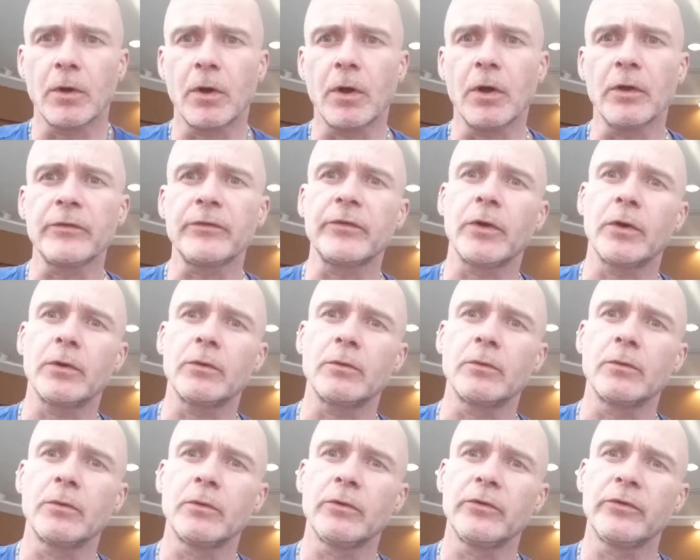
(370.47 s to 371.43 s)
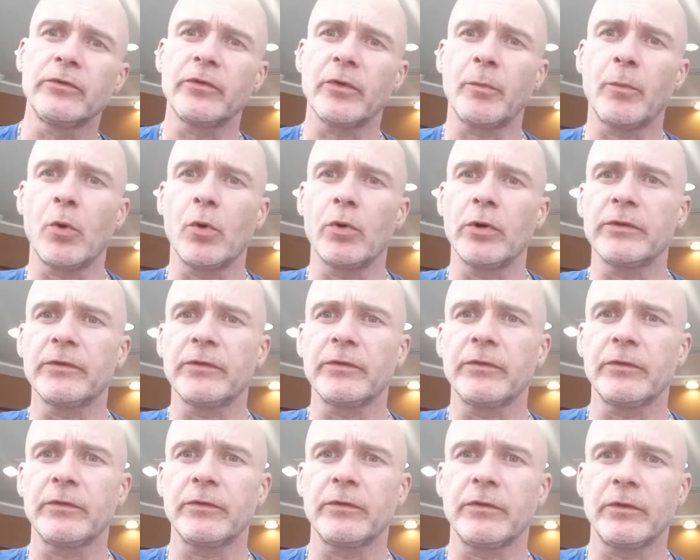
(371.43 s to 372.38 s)
also
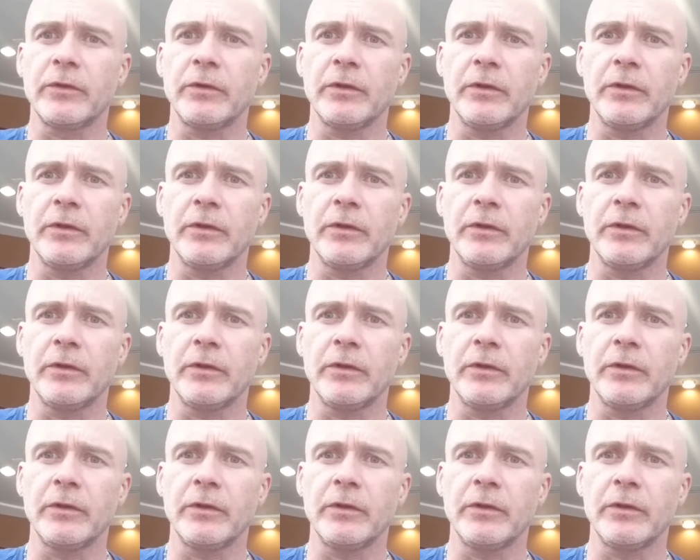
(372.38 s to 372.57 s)
supports